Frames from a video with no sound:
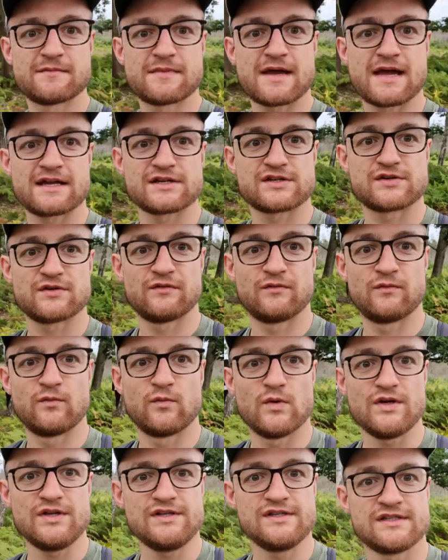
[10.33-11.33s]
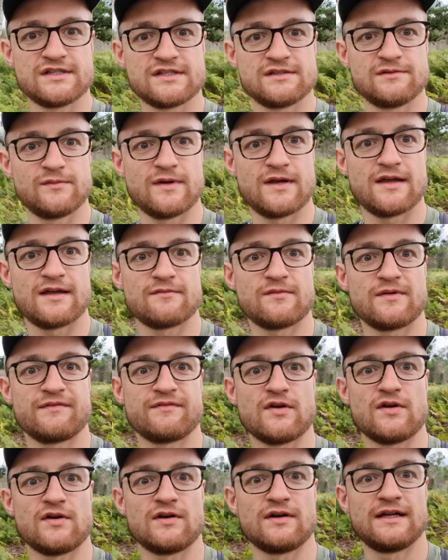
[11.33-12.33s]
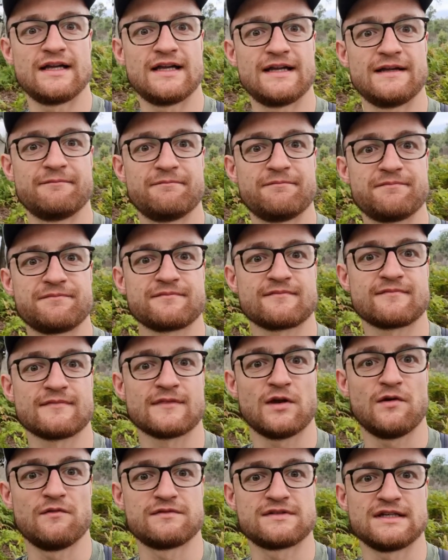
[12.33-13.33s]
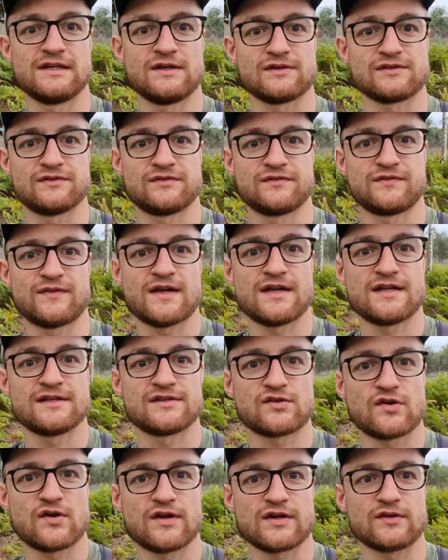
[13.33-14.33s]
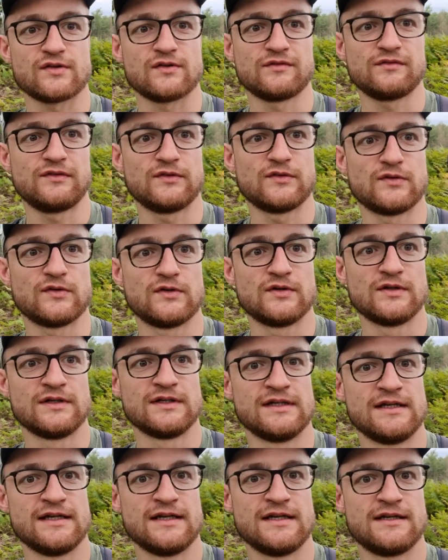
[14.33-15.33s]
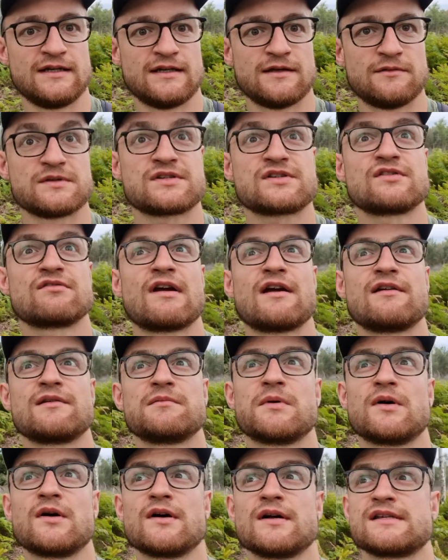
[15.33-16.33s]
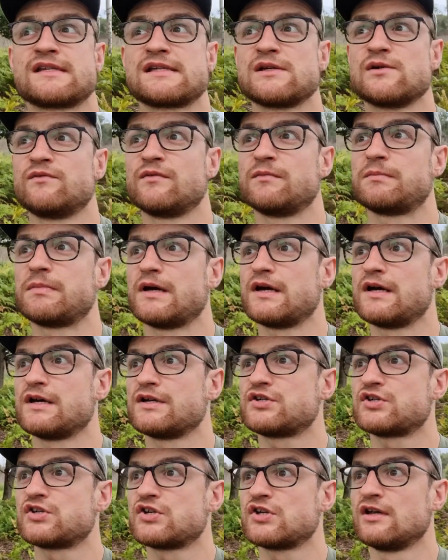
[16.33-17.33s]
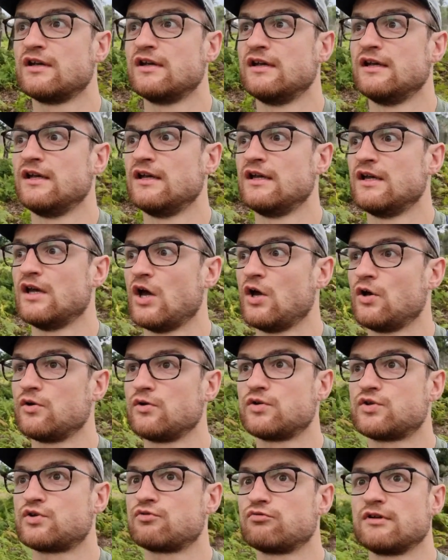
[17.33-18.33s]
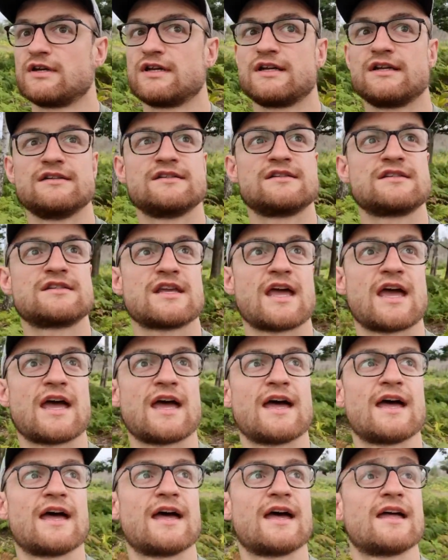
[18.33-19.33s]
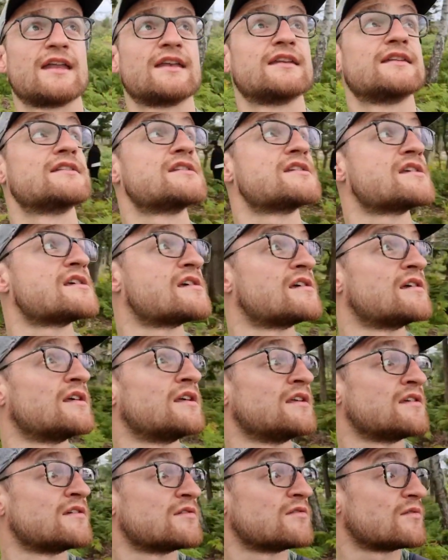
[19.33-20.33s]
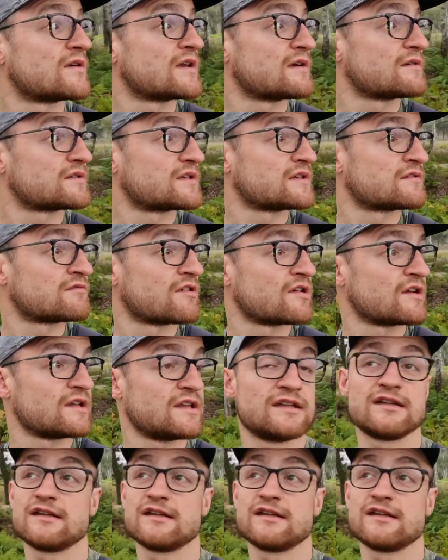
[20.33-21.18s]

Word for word: patch of woods where we've got um, obviously lots of ferns growing on the floor and we're surrounded by silver birch, oak trees and what else is right